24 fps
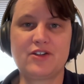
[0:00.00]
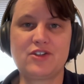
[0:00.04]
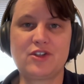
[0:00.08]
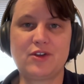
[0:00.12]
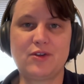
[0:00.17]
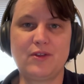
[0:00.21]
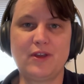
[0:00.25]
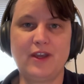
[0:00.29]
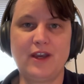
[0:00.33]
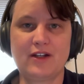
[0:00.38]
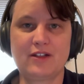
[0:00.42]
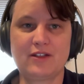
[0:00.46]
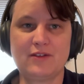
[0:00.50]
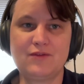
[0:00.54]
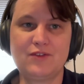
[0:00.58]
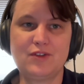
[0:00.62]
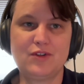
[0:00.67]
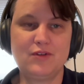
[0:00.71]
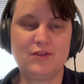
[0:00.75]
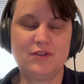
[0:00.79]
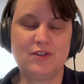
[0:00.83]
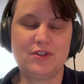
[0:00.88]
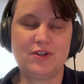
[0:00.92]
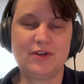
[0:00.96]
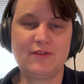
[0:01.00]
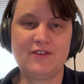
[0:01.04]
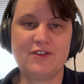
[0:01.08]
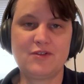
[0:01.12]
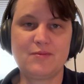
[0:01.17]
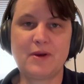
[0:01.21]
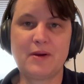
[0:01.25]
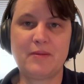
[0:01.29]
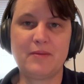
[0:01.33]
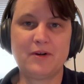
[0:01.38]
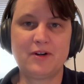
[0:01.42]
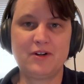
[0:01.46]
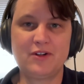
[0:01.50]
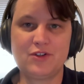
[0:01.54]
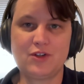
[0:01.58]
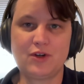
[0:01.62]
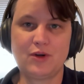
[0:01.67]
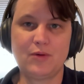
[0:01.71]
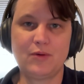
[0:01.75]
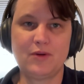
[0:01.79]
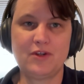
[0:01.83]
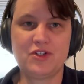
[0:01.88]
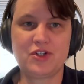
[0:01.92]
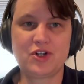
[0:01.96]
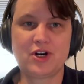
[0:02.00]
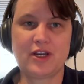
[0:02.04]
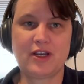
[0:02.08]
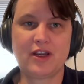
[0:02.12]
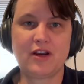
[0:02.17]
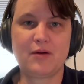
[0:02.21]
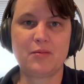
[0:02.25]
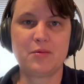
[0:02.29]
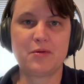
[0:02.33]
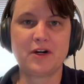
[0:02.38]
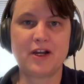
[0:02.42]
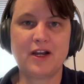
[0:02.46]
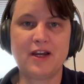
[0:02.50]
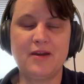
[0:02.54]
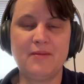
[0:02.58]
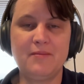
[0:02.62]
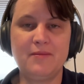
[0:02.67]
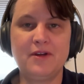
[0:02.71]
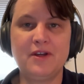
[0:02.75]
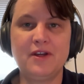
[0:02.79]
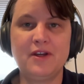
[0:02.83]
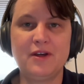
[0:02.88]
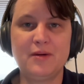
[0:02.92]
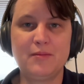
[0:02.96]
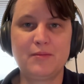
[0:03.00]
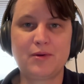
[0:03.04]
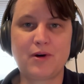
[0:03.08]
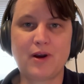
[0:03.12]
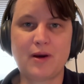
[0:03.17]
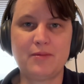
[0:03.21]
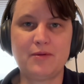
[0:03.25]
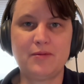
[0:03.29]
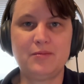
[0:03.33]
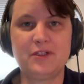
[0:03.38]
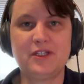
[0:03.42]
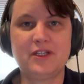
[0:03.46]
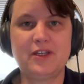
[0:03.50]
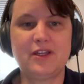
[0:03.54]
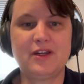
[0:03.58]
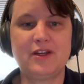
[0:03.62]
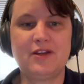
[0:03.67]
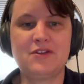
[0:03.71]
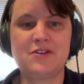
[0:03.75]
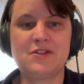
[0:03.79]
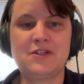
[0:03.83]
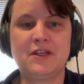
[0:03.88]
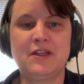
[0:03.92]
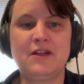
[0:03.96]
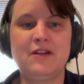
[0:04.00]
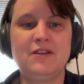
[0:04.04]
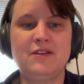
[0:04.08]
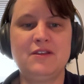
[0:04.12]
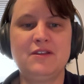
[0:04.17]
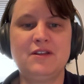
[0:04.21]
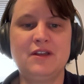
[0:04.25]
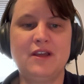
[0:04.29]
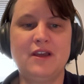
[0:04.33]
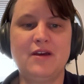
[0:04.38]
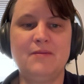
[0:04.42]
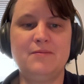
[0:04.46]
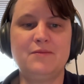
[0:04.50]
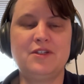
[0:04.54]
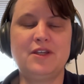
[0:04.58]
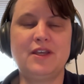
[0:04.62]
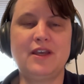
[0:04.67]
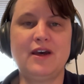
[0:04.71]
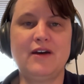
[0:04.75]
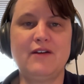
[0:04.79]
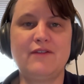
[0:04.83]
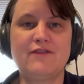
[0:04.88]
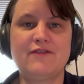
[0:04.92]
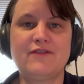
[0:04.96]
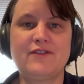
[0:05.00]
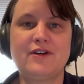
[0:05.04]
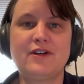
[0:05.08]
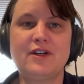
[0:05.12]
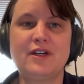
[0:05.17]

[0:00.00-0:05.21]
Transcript: So the active duty service member is always TRICARE Prime, probably getting seen in the MTF.